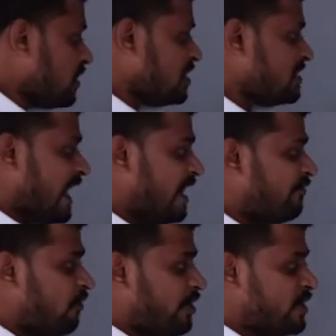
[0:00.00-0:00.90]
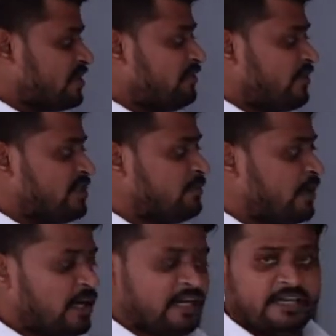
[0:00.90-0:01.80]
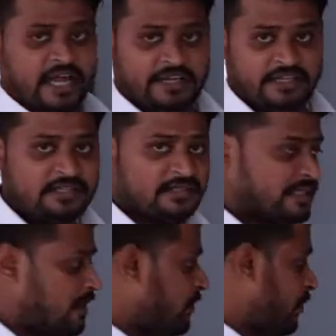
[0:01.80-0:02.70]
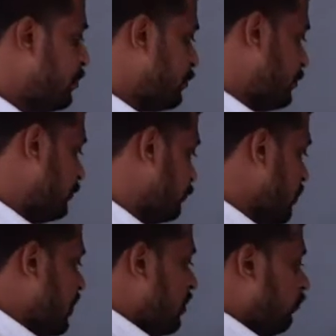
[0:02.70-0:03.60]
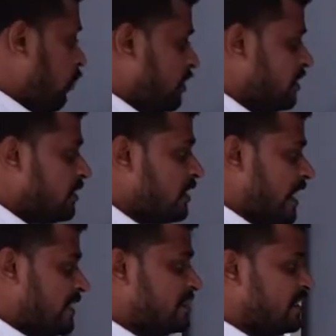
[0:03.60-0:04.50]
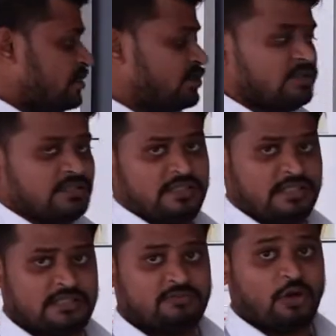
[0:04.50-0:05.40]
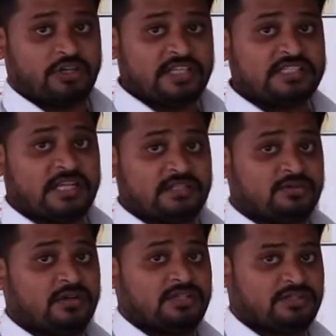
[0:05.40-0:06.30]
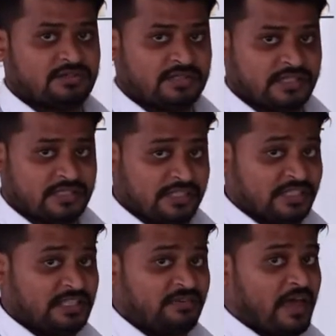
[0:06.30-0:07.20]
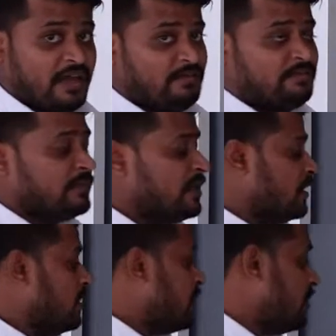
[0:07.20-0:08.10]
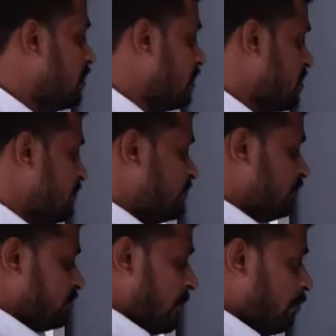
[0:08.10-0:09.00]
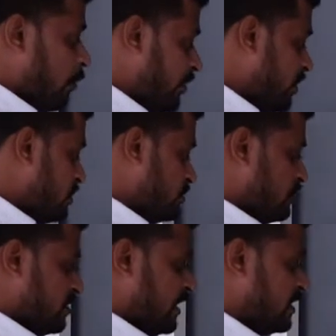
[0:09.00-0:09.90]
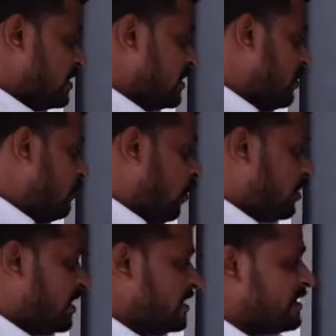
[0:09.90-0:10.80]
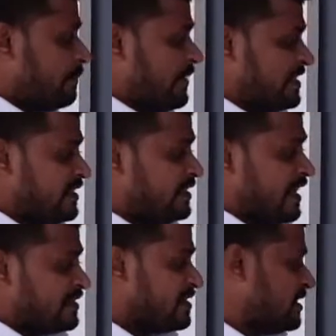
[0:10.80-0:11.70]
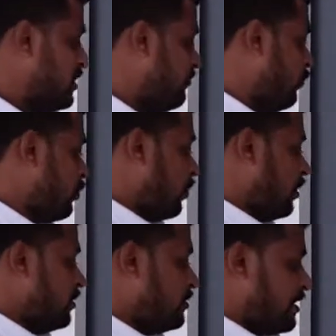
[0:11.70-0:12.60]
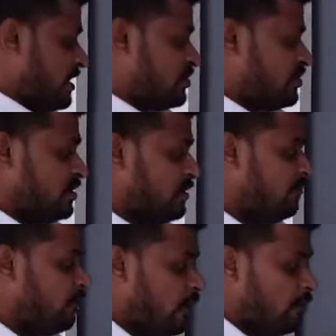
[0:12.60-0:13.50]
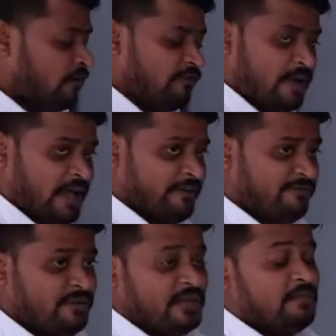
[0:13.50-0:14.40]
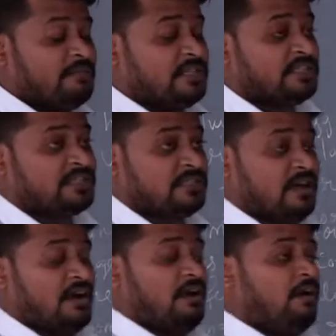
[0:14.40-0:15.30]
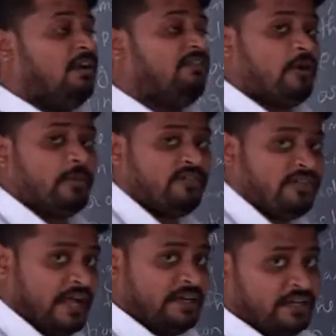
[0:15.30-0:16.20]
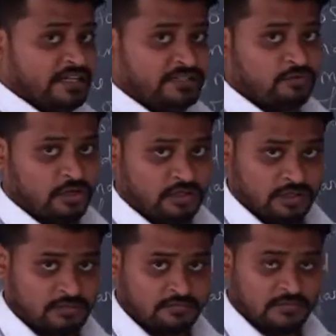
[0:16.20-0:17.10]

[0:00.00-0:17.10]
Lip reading: Sal forest in West Bengal in 1972. Water as a resources. Water is also a resources. It is a very important resources. Water is a basic necessity for all terrestrial form of life. Means all form of life needs water.